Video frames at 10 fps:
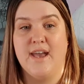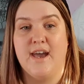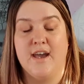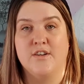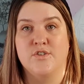I
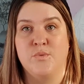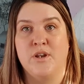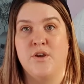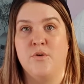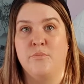actually went
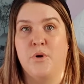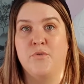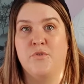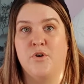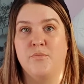out and bought
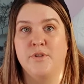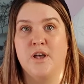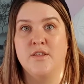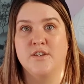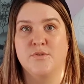
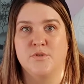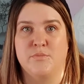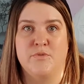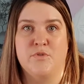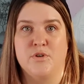formula, this was
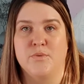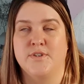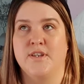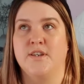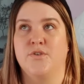before he was
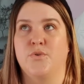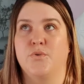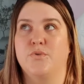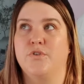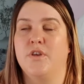a year old,